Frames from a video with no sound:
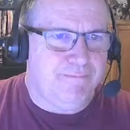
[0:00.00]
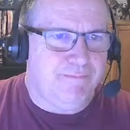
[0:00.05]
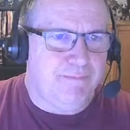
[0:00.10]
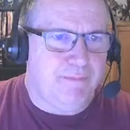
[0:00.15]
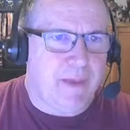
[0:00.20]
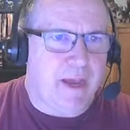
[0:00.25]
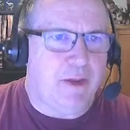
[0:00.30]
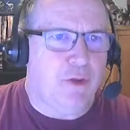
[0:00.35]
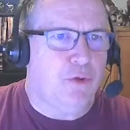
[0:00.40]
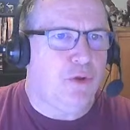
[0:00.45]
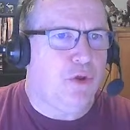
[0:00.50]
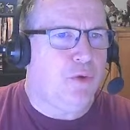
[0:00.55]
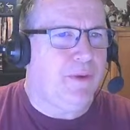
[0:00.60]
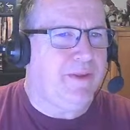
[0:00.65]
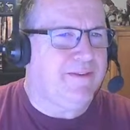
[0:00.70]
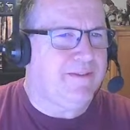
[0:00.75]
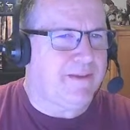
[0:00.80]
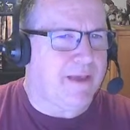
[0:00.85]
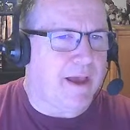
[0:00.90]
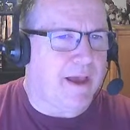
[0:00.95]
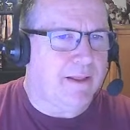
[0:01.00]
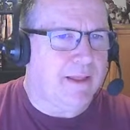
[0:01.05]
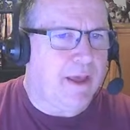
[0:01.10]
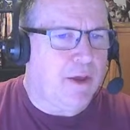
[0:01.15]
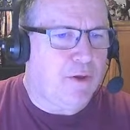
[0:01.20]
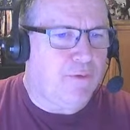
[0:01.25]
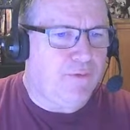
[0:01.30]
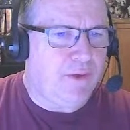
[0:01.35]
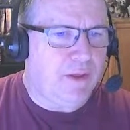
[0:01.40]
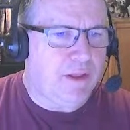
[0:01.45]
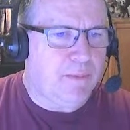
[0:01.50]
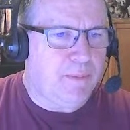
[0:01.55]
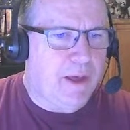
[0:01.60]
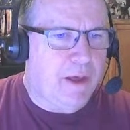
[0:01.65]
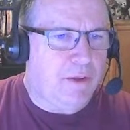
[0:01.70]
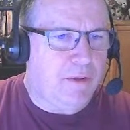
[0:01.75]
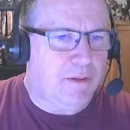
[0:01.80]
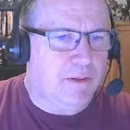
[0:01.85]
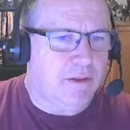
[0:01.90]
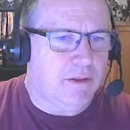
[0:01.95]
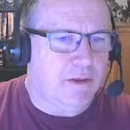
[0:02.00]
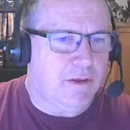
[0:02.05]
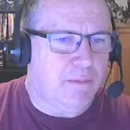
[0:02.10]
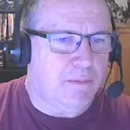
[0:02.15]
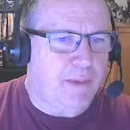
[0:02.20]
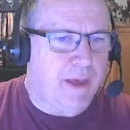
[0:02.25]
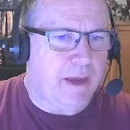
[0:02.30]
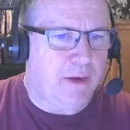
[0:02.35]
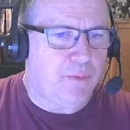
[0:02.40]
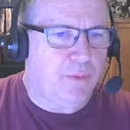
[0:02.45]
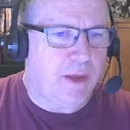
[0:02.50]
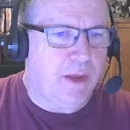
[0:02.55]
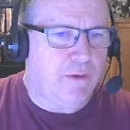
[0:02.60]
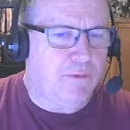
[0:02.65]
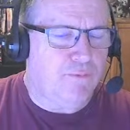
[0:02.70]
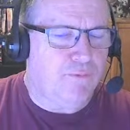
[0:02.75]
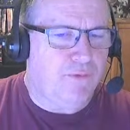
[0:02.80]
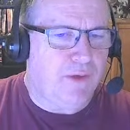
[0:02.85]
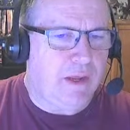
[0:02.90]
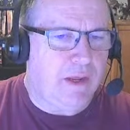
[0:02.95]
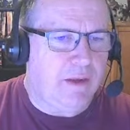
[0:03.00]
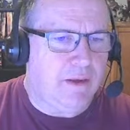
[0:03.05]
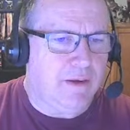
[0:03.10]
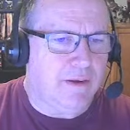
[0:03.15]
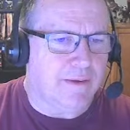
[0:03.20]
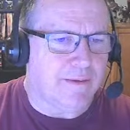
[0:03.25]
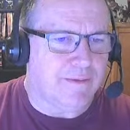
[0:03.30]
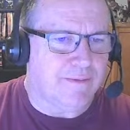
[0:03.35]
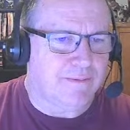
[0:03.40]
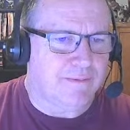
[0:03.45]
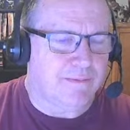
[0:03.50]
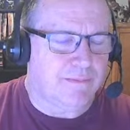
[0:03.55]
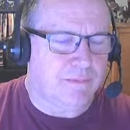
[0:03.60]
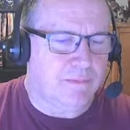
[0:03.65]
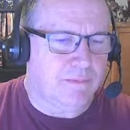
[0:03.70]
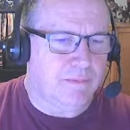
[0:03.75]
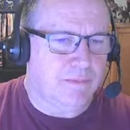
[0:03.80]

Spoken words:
I don't know exactly how I feel about the background feat, because